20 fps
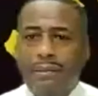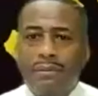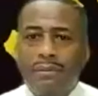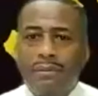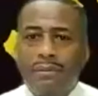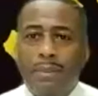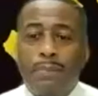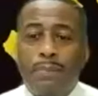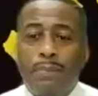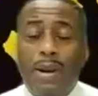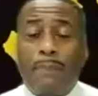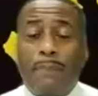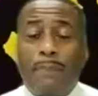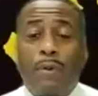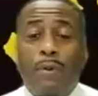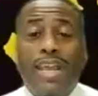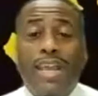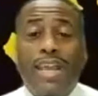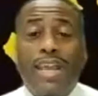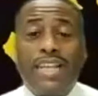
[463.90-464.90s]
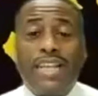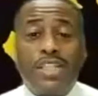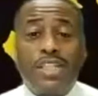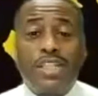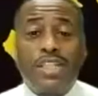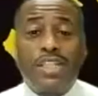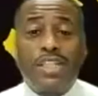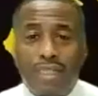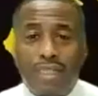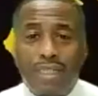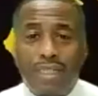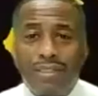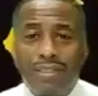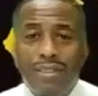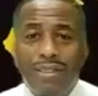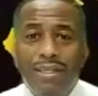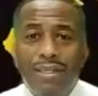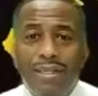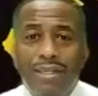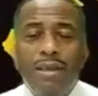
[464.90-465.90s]
preparation.
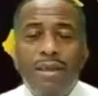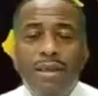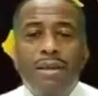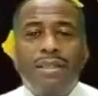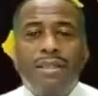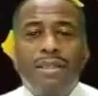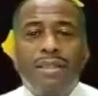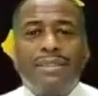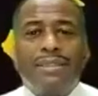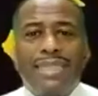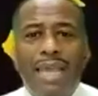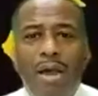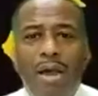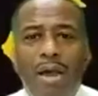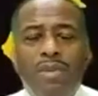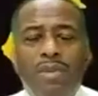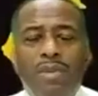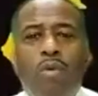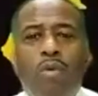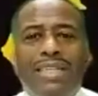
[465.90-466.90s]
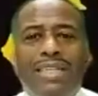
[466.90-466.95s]
Tell me,